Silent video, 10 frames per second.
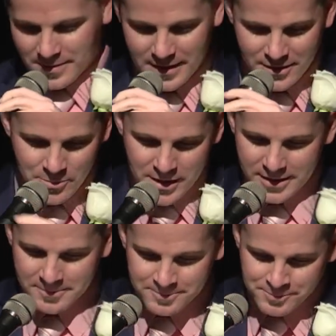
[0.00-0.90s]
Thank you,
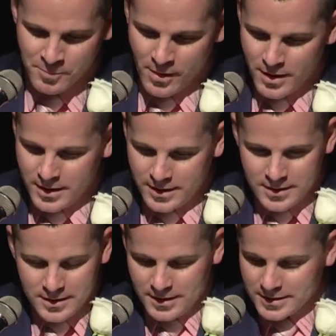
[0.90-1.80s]
Maddie.
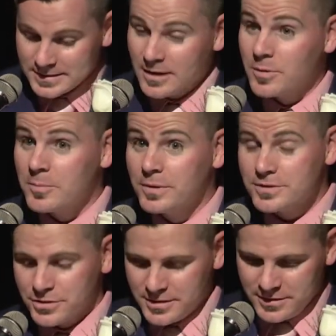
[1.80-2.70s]
It's now my
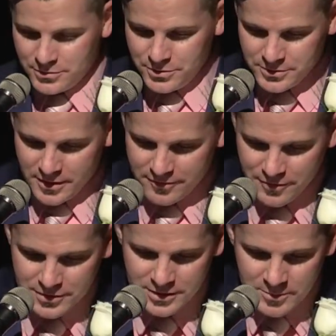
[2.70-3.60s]
pleasure to introduce our
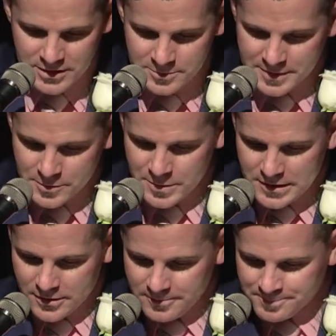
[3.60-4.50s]
first commencement
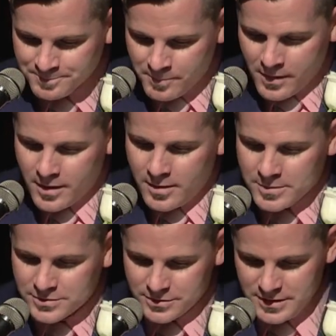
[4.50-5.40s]
speaker.
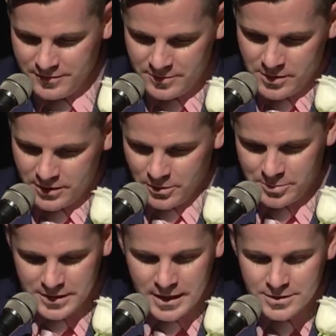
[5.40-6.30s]
Mr. Stephen Munger,
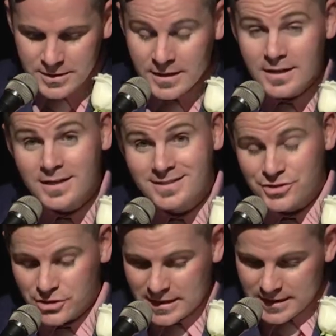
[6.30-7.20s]
PhD, is a
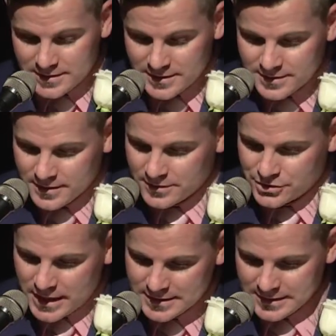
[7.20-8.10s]
geneticist at the
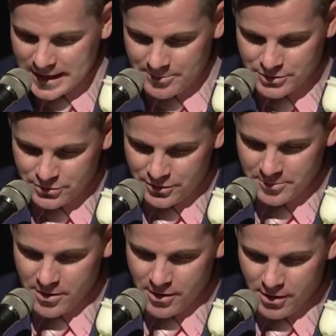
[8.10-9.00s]
Jackson Laboratory
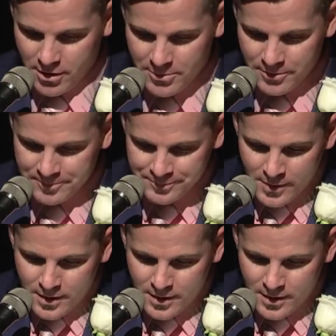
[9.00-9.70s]
in Bar Harbor.